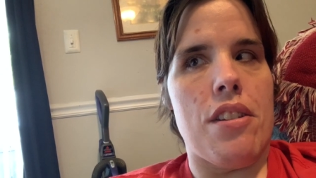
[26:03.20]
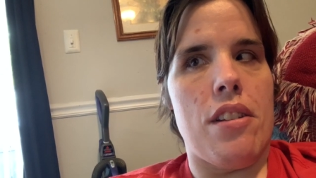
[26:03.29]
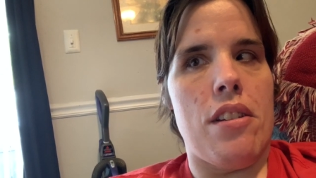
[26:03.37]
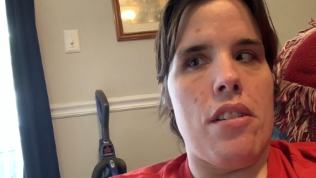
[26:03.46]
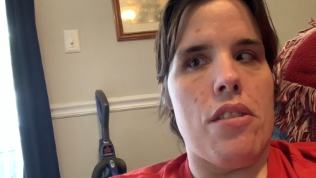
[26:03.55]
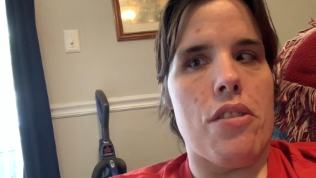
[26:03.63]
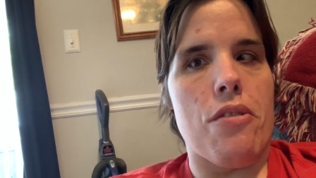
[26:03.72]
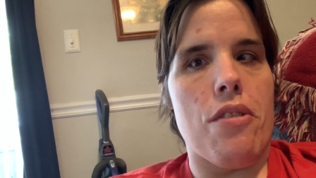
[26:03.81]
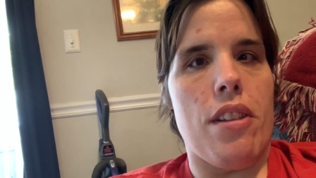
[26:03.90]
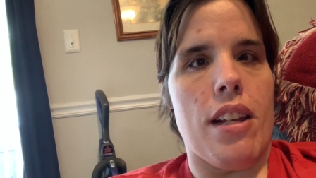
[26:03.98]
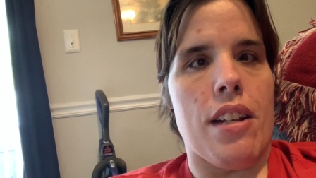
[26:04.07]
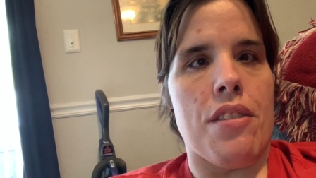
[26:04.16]
and store
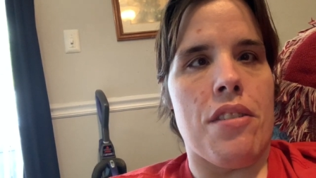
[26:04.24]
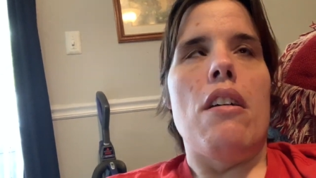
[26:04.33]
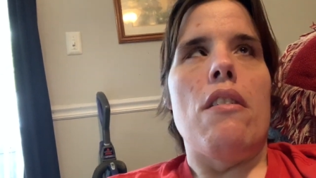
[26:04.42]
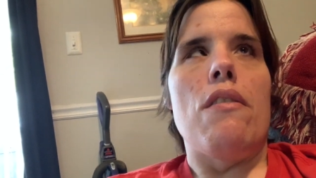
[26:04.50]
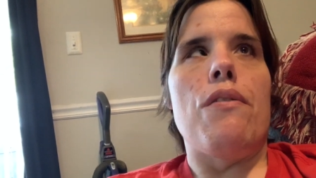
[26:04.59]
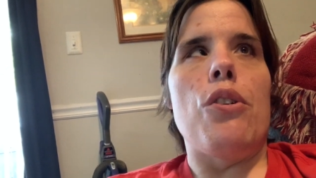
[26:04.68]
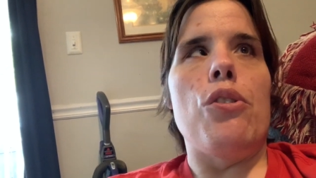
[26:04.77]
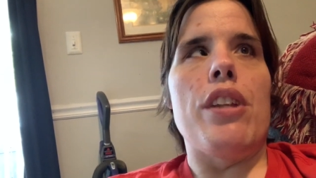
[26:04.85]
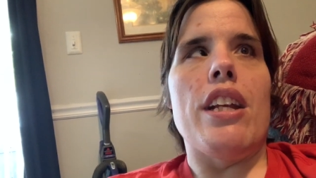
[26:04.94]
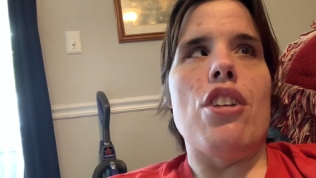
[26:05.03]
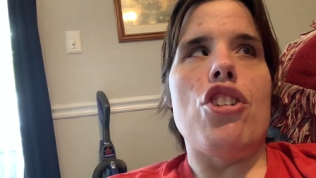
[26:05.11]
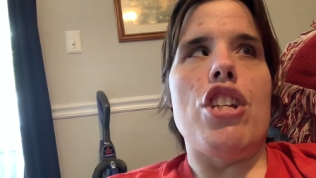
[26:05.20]
things.
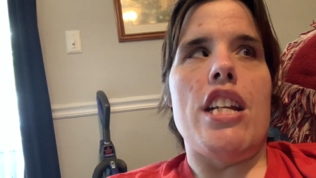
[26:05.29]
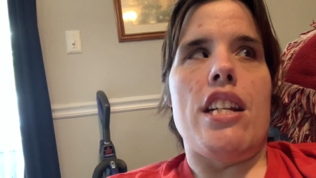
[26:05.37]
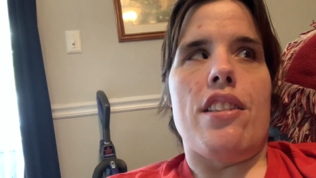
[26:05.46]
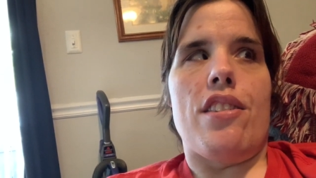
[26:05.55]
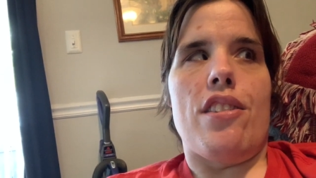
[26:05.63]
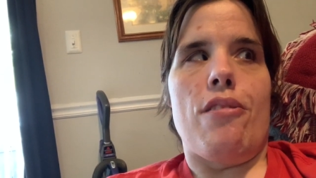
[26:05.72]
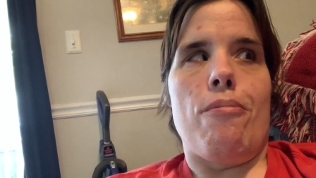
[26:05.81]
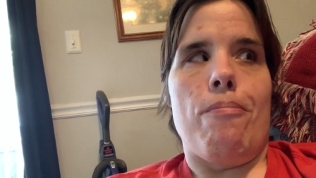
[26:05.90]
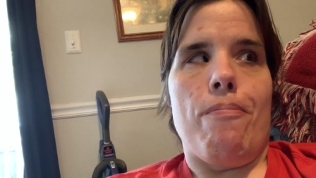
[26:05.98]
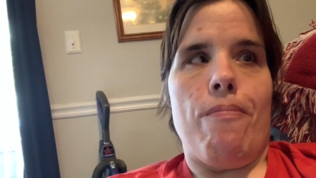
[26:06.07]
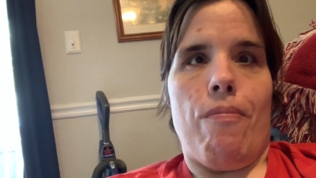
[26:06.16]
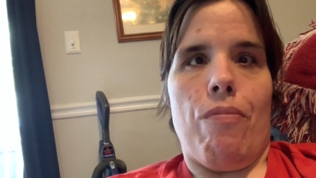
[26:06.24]
Folding sheets.
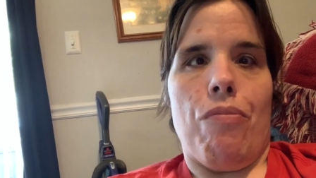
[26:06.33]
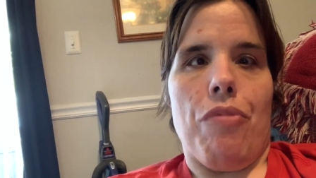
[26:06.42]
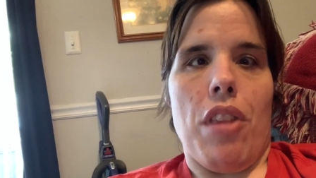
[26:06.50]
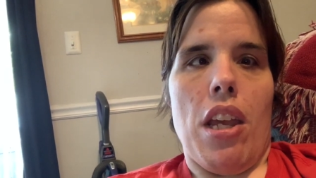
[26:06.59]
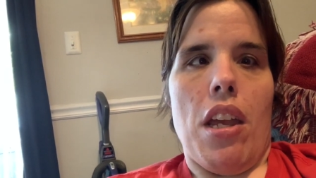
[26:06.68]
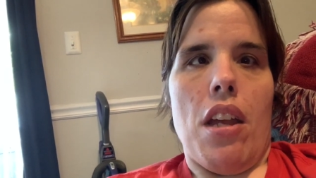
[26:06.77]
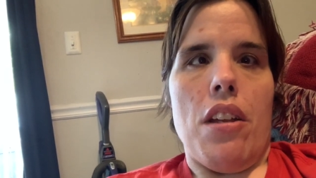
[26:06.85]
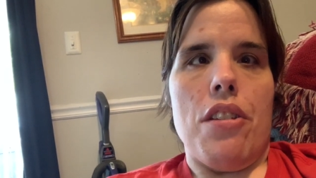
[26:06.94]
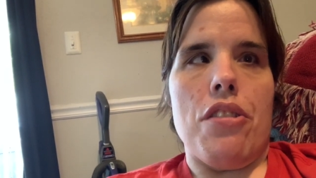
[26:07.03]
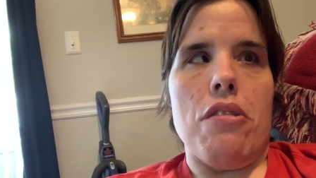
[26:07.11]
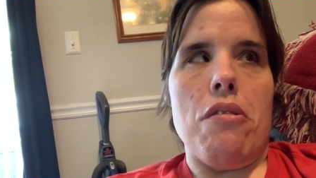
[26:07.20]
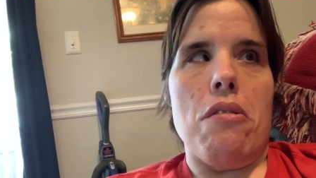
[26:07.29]

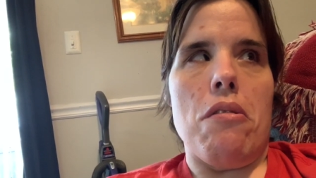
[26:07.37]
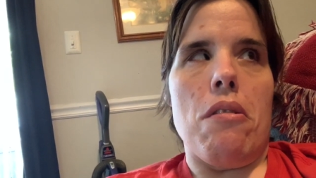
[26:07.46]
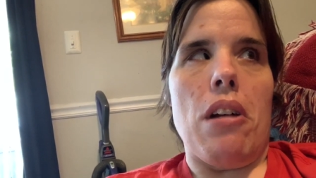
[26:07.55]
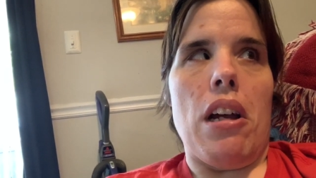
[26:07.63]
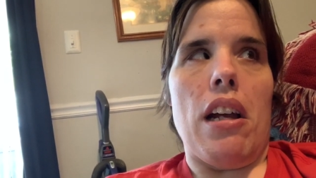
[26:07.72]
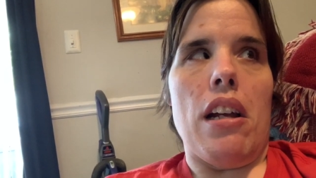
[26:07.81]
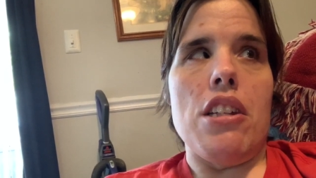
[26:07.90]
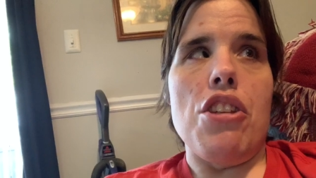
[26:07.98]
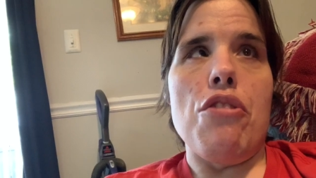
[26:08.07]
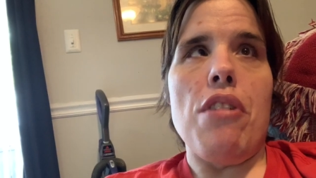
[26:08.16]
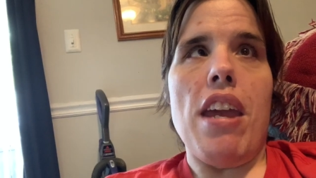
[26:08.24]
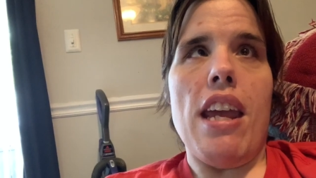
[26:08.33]
So
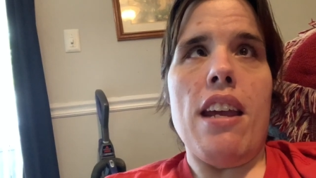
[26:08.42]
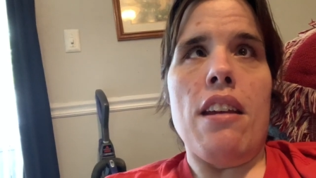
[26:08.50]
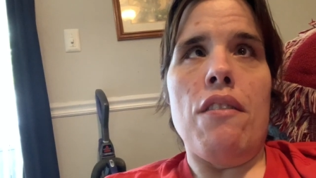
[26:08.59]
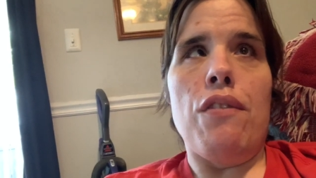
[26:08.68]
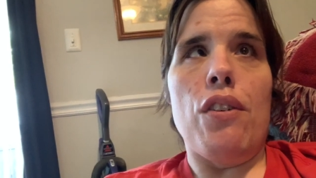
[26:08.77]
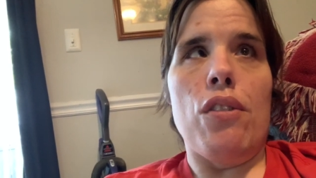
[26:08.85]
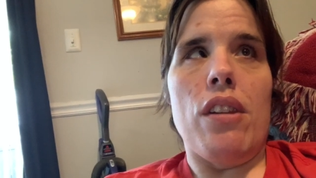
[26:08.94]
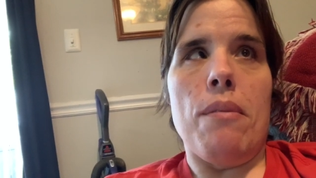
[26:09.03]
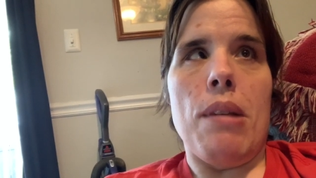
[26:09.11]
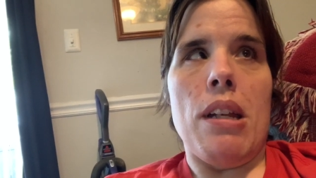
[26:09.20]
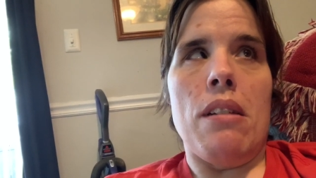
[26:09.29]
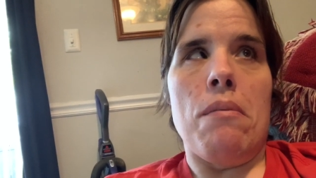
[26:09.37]
you can fold
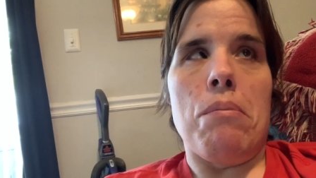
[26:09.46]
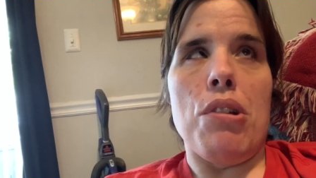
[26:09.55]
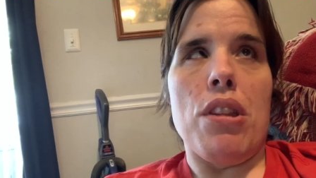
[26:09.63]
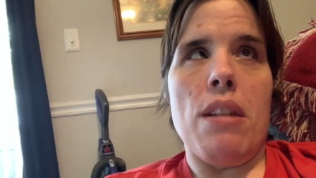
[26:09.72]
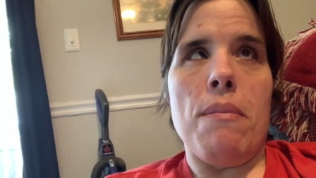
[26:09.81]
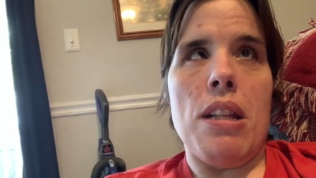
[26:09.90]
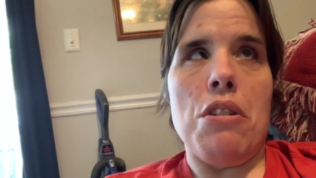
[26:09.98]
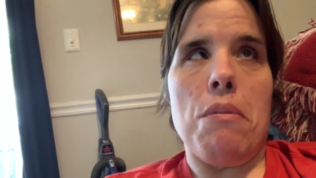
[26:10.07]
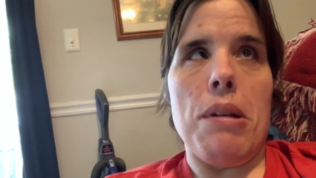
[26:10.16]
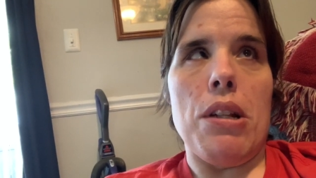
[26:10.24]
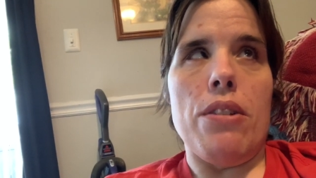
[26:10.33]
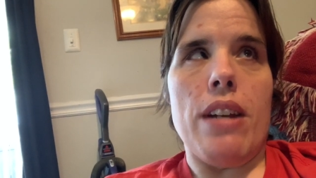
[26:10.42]
them and put them in your
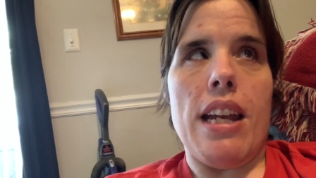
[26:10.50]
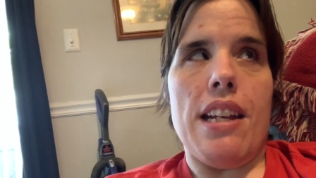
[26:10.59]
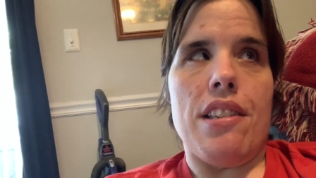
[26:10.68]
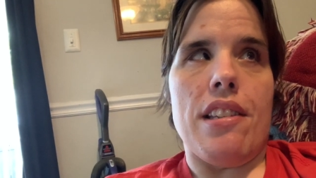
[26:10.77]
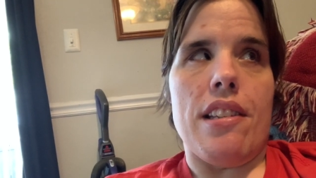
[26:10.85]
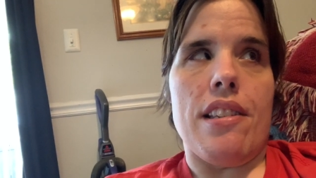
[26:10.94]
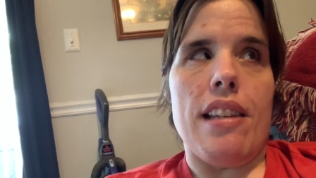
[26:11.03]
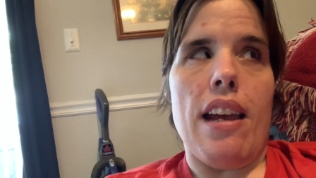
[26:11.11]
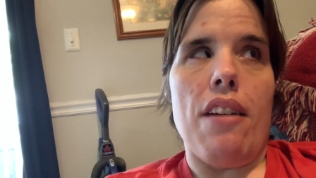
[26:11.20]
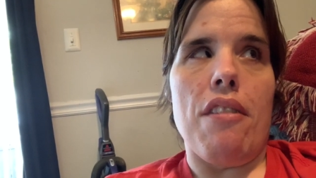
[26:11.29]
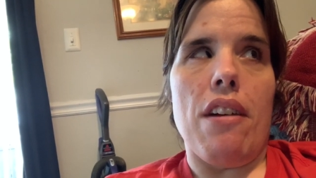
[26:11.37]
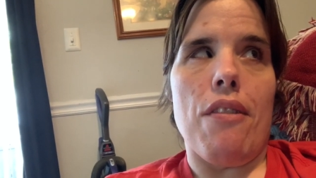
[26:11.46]
pillowcases.
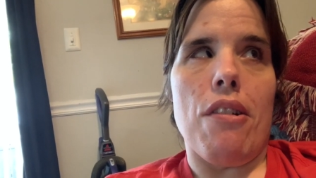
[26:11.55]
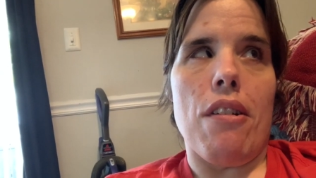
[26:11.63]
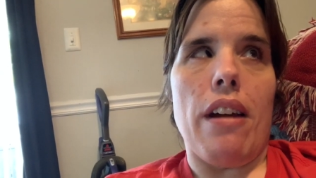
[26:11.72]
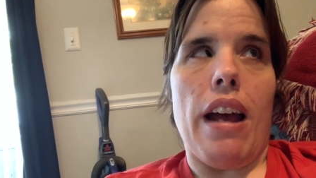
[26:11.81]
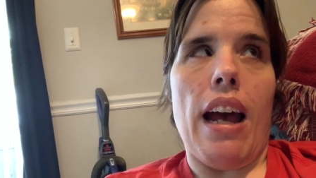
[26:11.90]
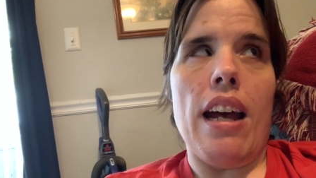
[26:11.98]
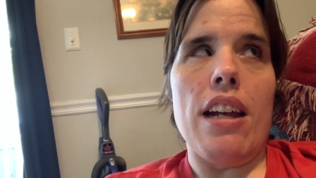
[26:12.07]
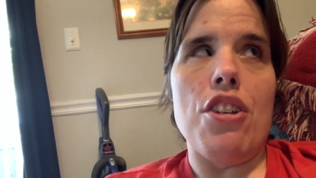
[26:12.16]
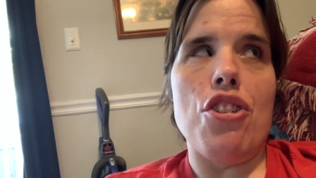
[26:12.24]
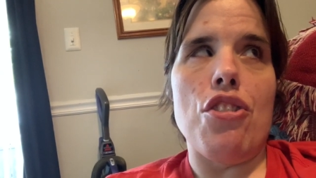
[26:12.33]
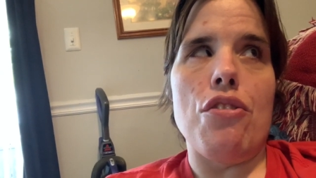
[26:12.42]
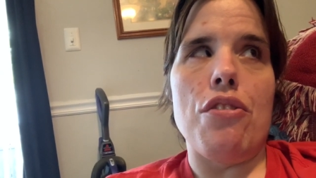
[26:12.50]
However, I
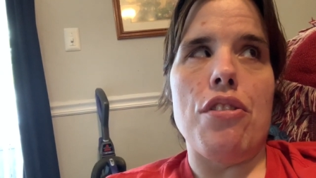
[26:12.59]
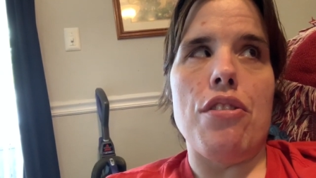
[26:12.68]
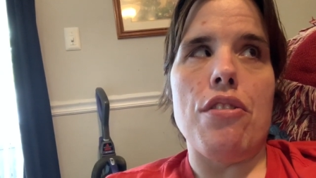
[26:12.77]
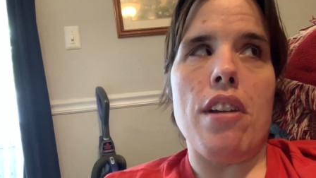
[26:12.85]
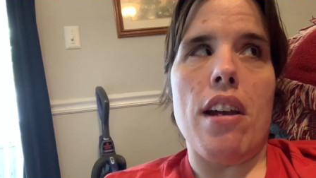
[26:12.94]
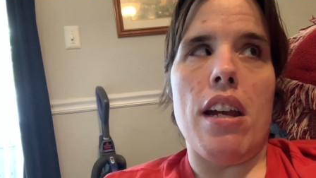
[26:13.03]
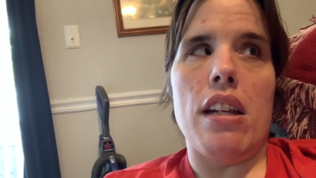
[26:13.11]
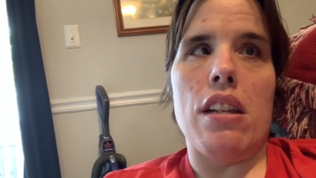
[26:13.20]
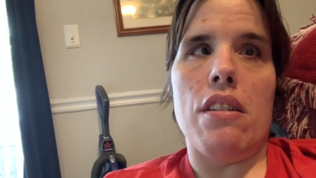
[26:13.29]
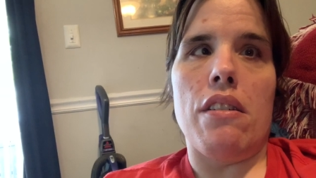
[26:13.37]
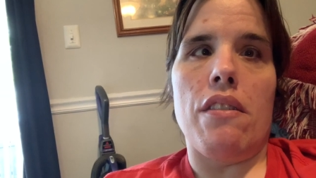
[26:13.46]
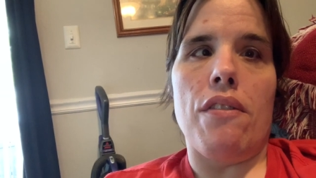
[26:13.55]
choose to kind
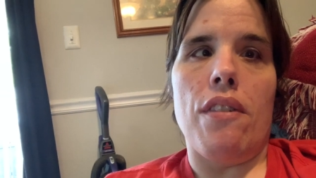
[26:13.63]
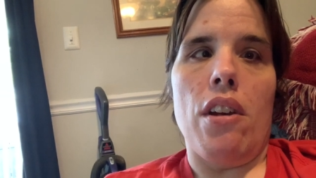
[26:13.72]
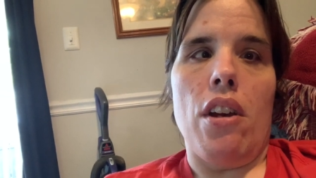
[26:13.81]
of